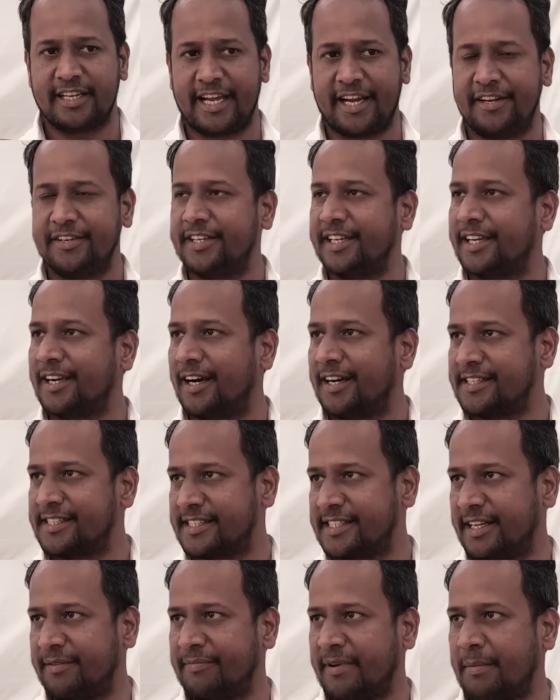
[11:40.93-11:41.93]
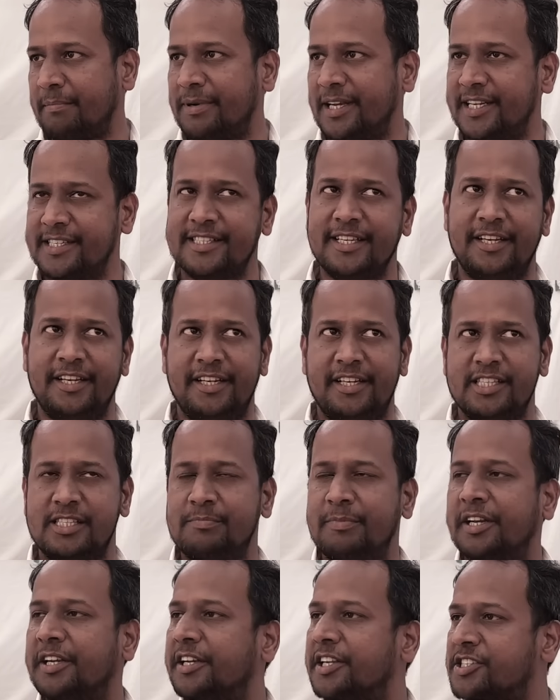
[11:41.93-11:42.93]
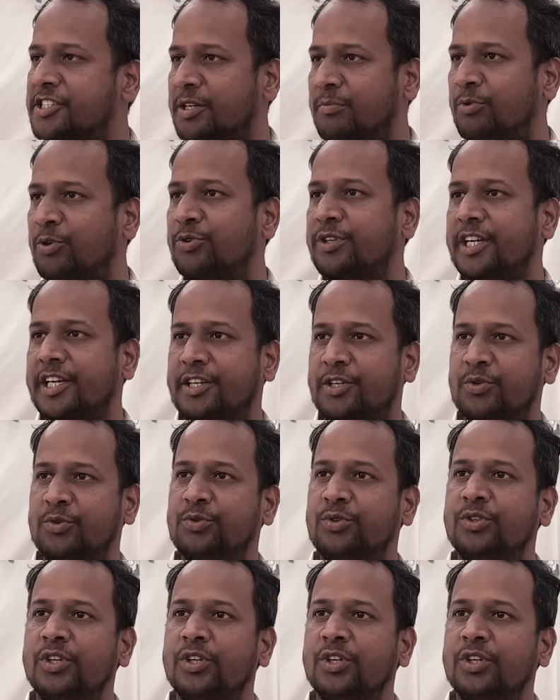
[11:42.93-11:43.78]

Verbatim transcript: guarantee cards and pamphlets and it is being distributed to